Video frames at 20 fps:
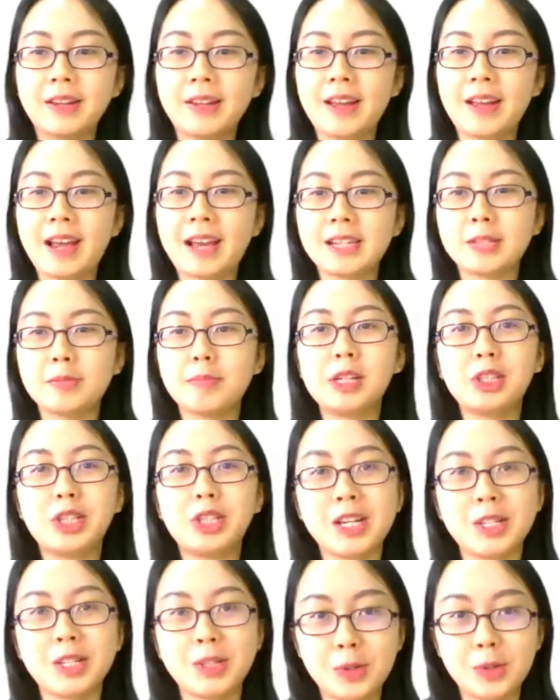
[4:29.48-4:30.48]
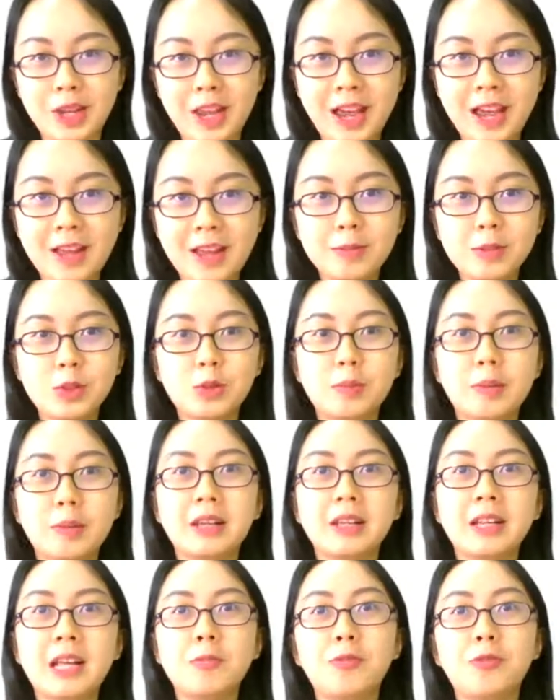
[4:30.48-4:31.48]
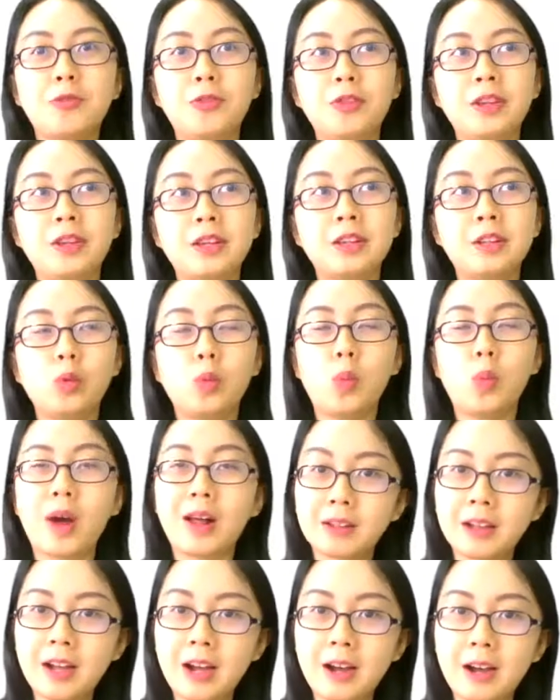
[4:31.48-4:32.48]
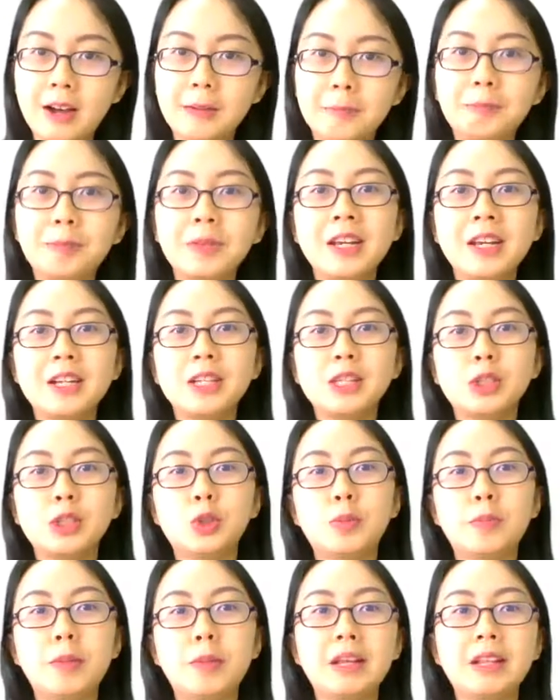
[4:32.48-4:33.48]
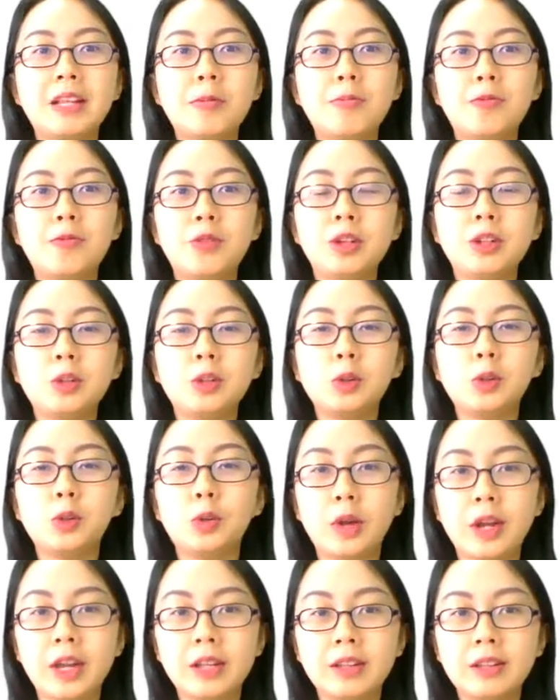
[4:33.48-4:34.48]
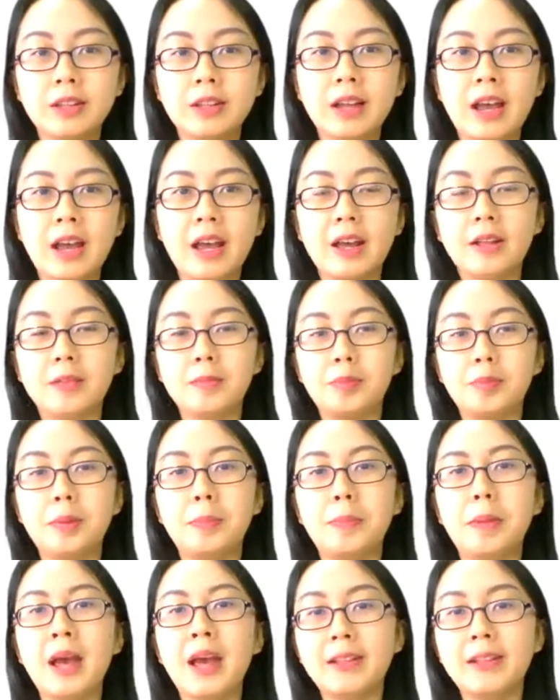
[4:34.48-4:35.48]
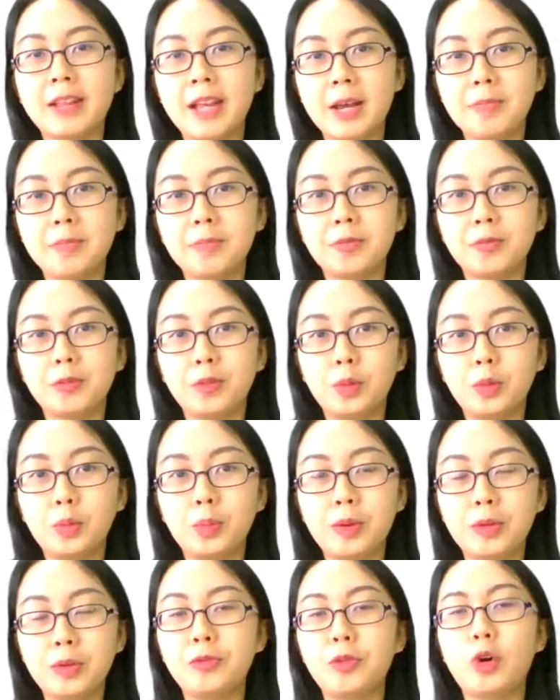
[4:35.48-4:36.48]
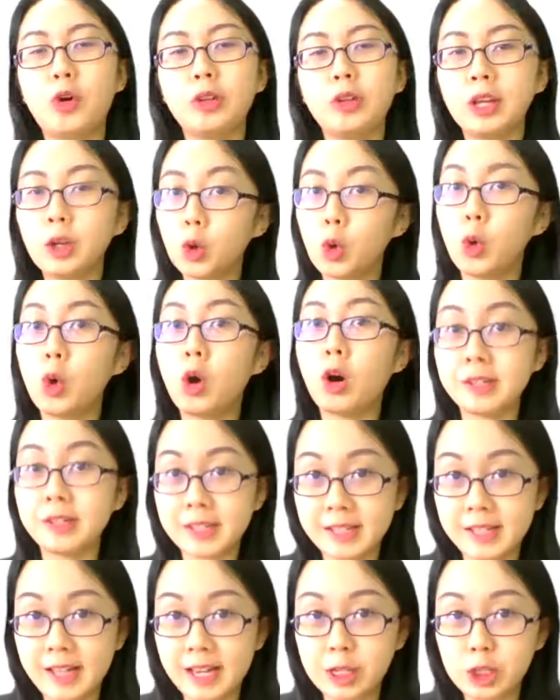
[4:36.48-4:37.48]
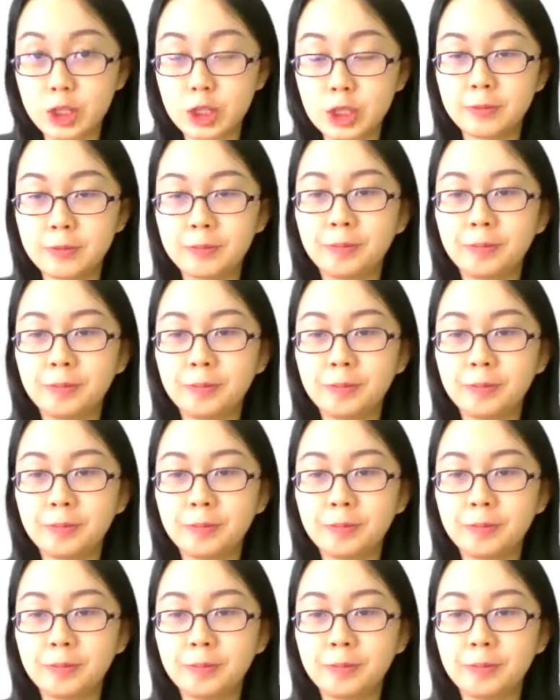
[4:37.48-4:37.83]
as much as you can to make them feel welcome, to make them feel great and prepare them before they go on stage.